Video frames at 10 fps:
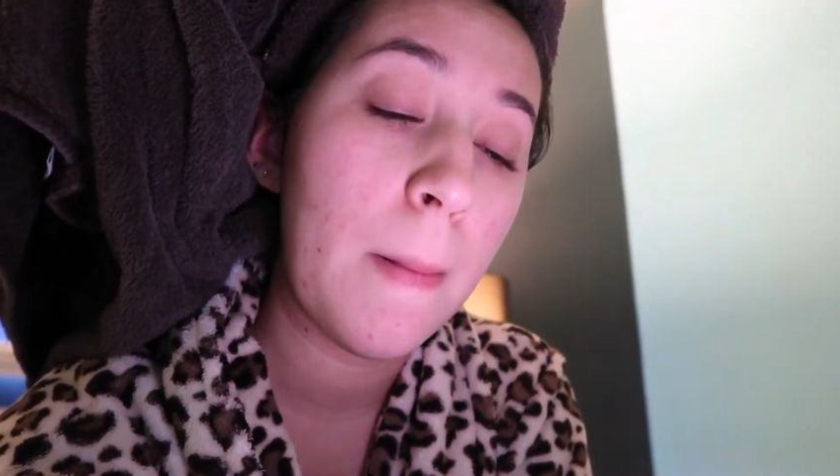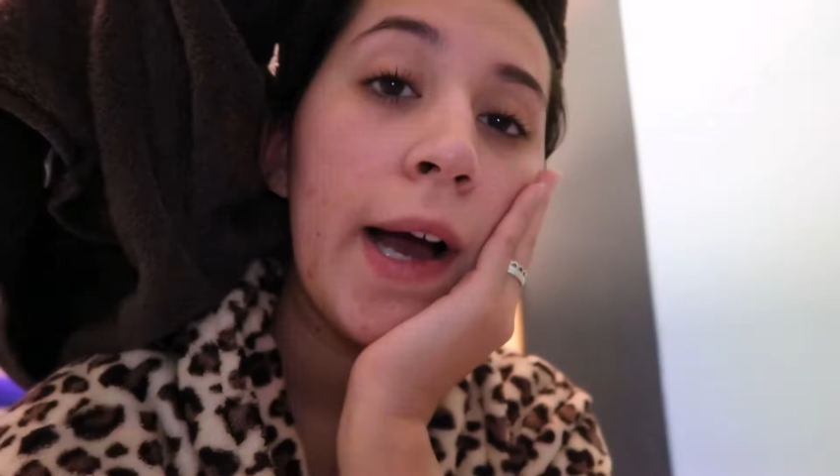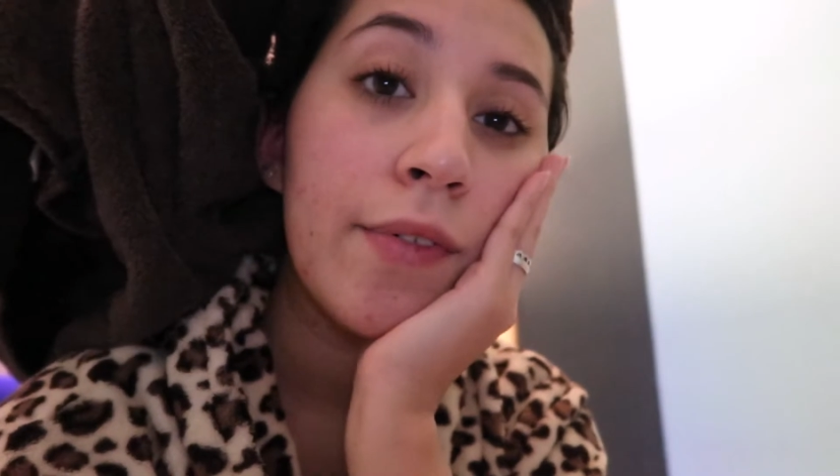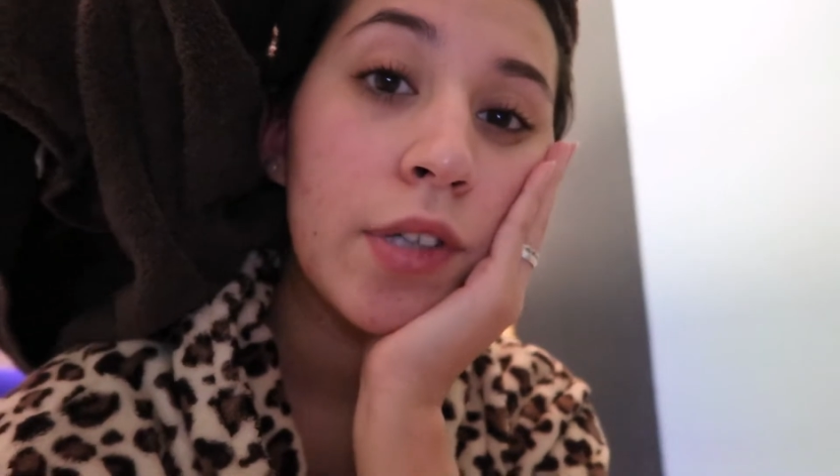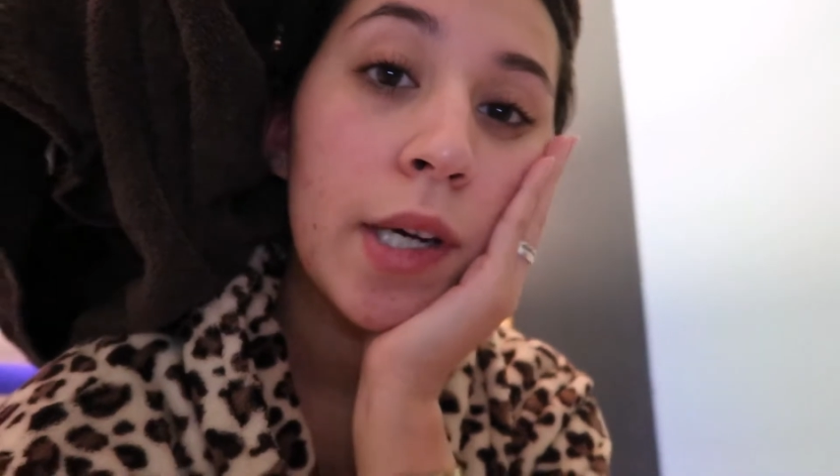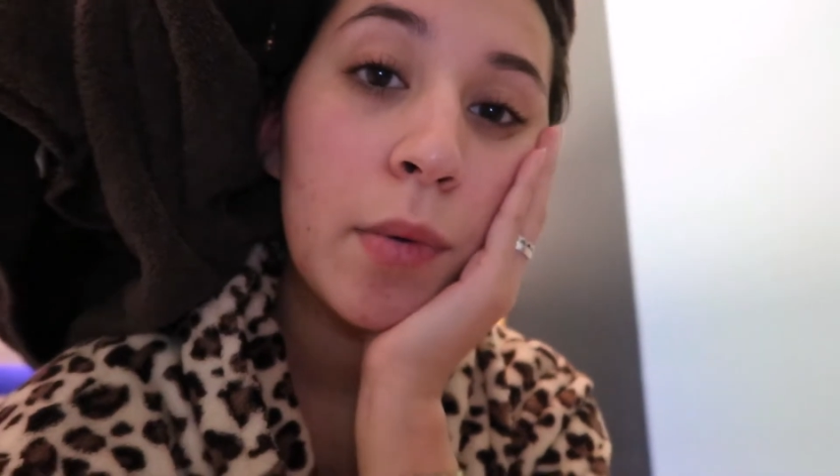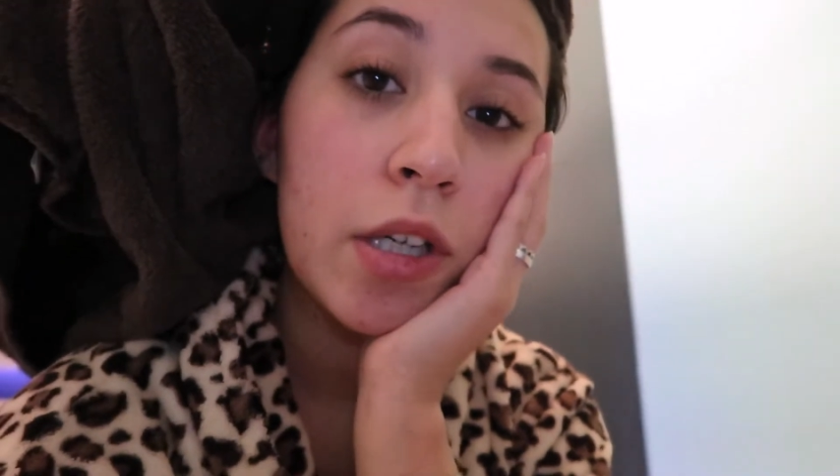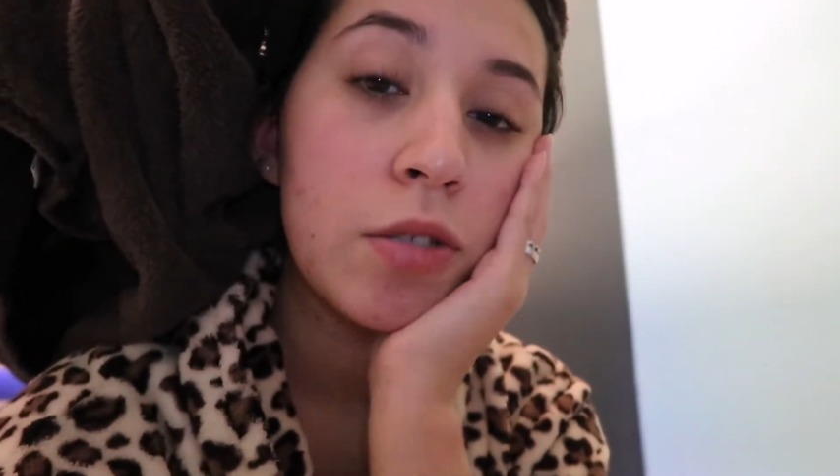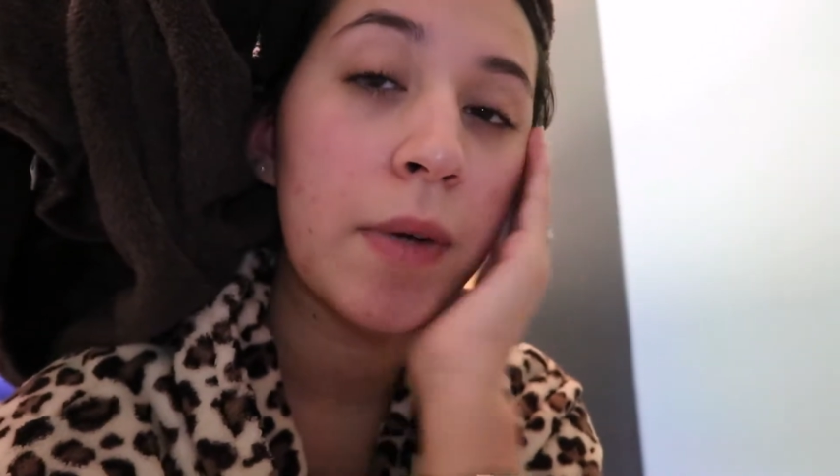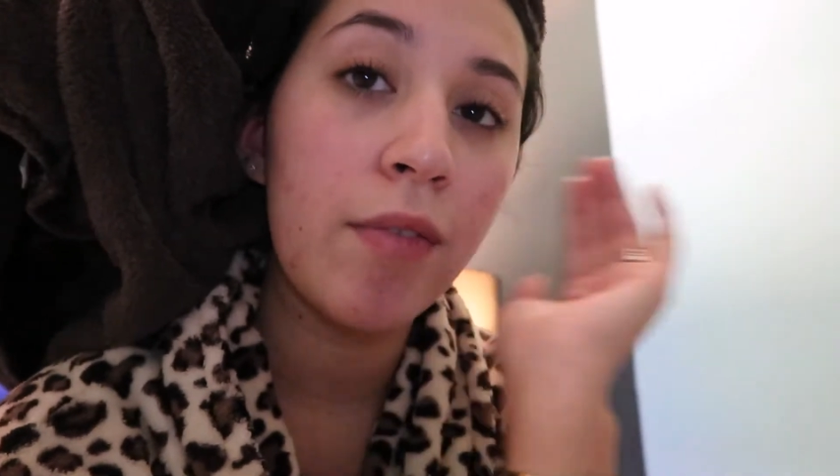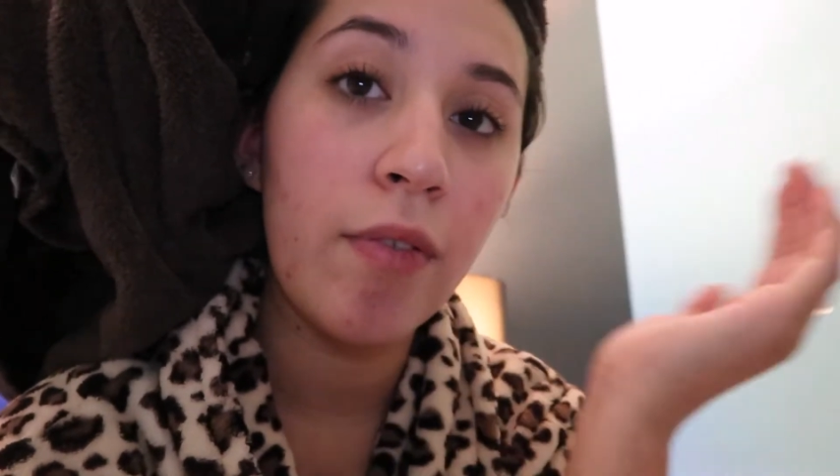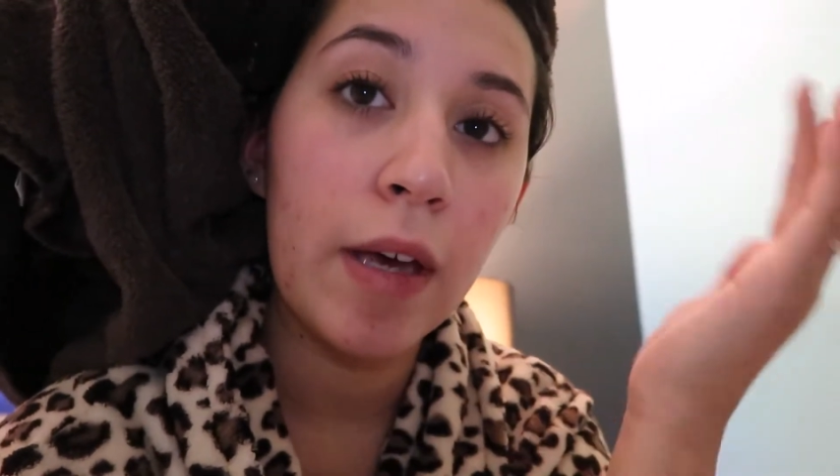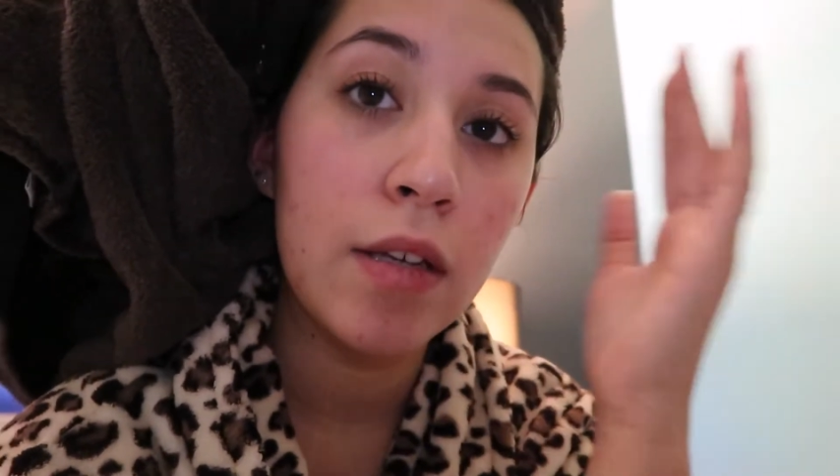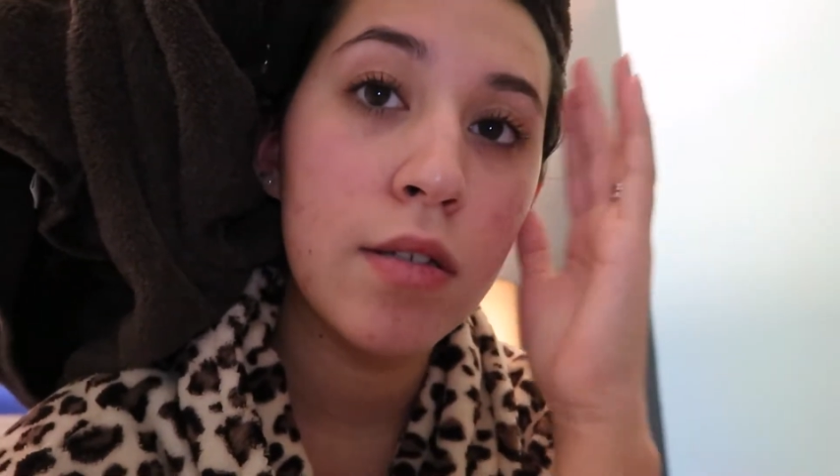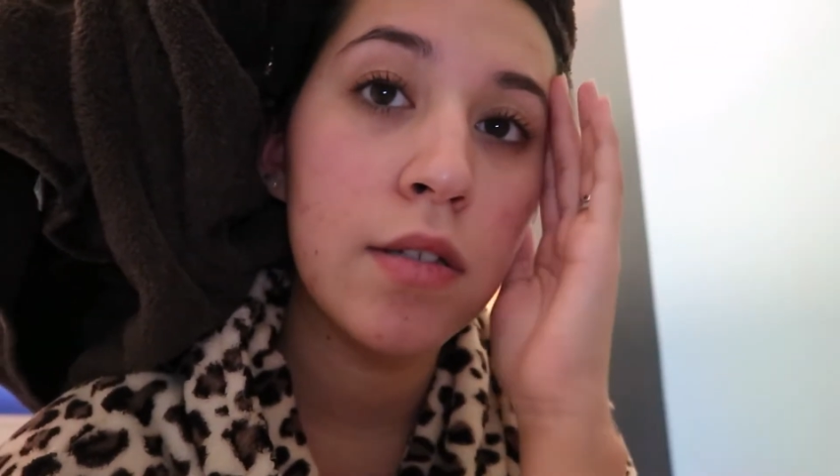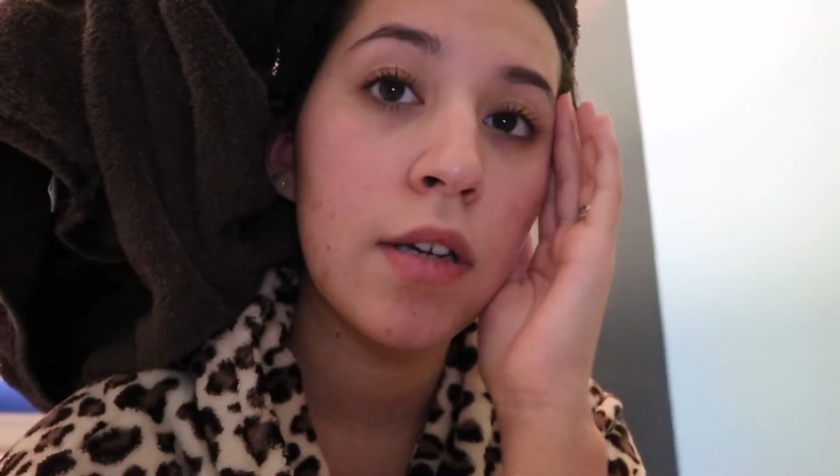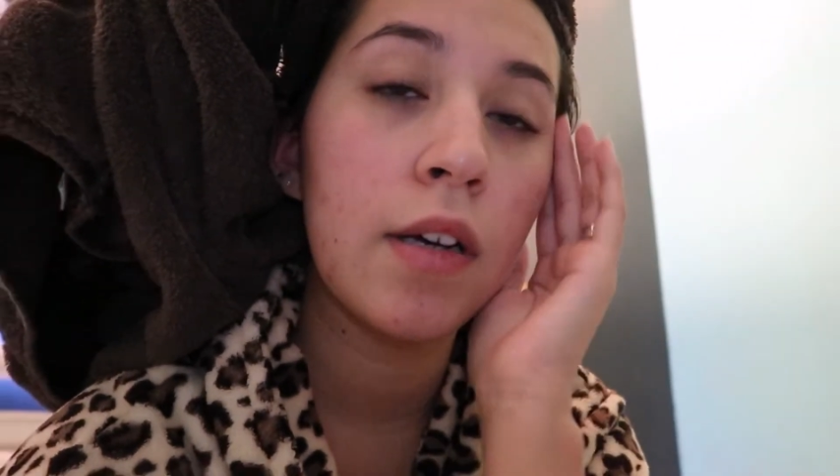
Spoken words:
After I wash my face